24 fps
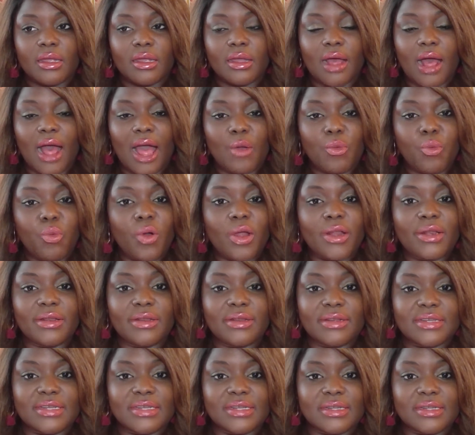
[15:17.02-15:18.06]
I
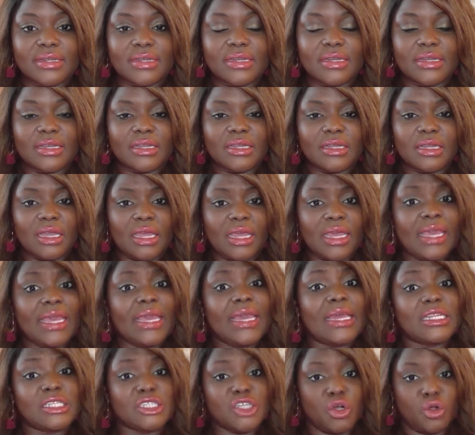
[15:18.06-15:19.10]
wouldn't, he
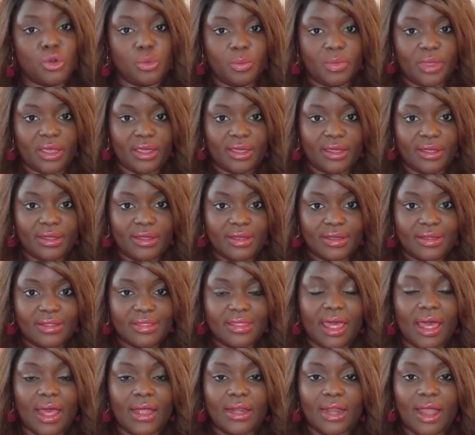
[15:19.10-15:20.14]
had told me
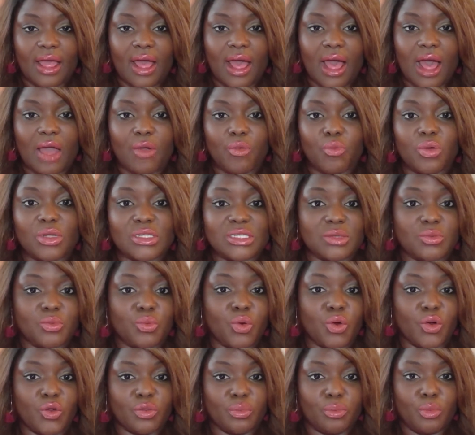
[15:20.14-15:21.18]
that I wasn't
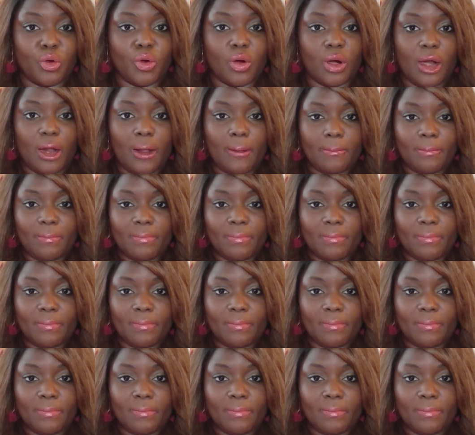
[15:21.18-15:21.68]
worth more.